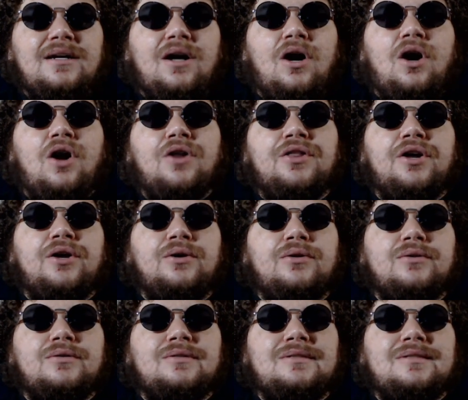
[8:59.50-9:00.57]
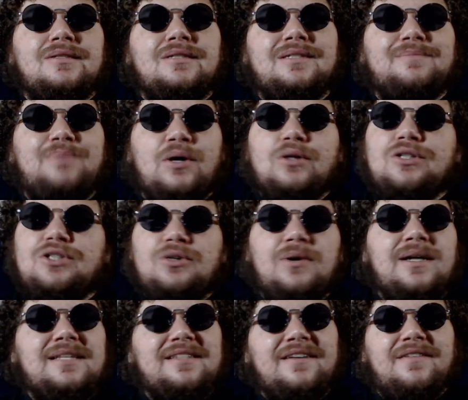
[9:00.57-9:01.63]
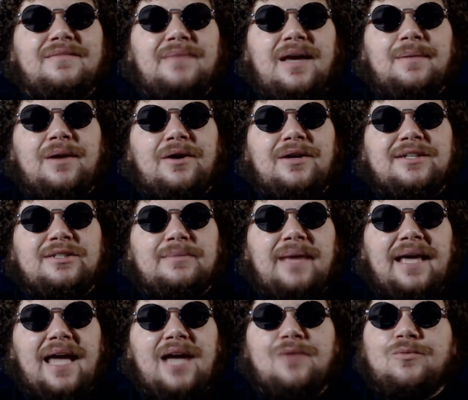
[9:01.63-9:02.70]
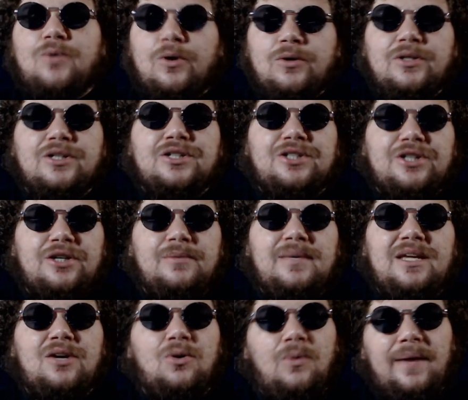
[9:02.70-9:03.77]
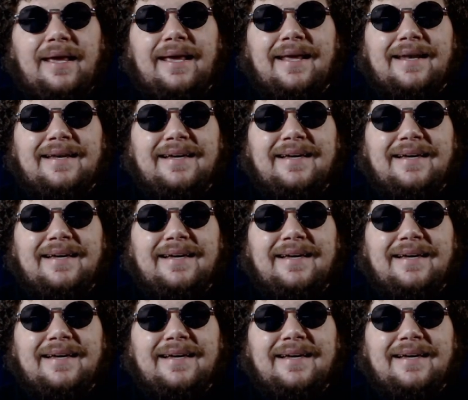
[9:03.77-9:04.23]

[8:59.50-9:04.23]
Although, bold choice of Maberry to make a roller derby queen